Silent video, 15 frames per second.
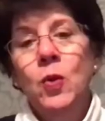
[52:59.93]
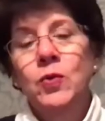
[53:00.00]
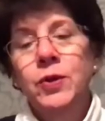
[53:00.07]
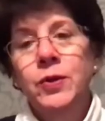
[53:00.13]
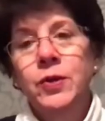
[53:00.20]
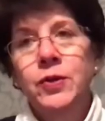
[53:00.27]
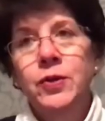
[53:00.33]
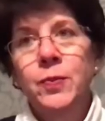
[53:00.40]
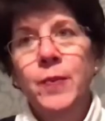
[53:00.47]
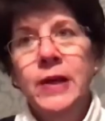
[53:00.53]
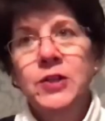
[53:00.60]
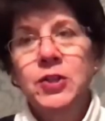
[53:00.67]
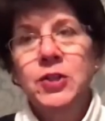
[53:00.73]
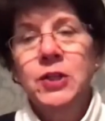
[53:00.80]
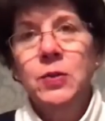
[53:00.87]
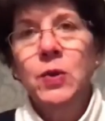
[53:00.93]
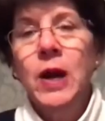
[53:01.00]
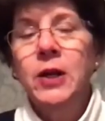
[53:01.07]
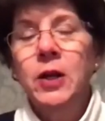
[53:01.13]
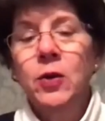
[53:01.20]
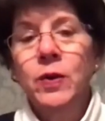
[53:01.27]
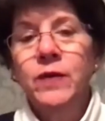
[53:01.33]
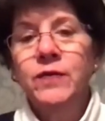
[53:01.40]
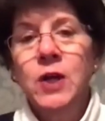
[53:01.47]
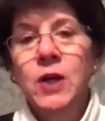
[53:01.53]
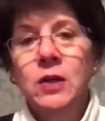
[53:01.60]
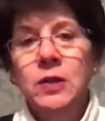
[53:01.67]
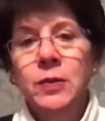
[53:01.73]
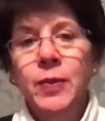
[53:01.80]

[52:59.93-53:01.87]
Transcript: you, you mentioned, I know we've talked